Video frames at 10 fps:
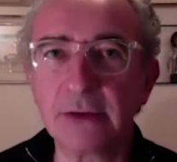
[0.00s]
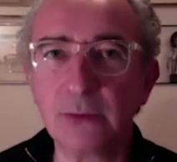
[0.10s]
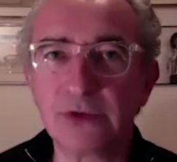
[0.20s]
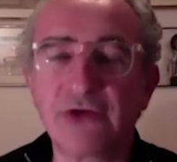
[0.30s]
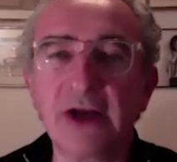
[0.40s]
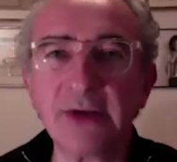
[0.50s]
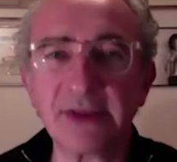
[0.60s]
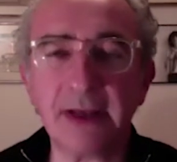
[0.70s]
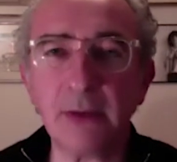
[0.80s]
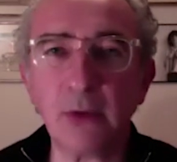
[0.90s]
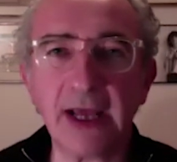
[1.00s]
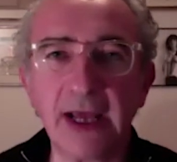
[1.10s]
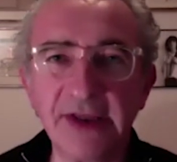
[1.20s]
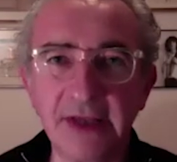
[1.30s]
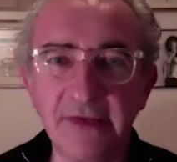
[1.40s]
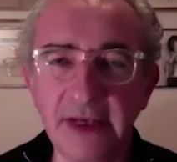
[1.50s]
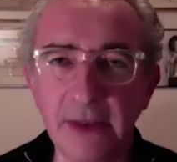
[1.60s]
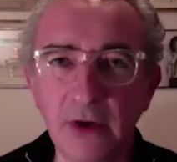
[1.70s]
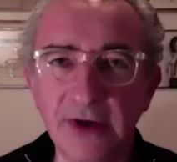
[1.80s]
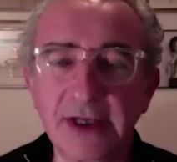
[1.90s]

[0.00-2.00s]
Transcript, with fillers: we tried to explain what A Z T was.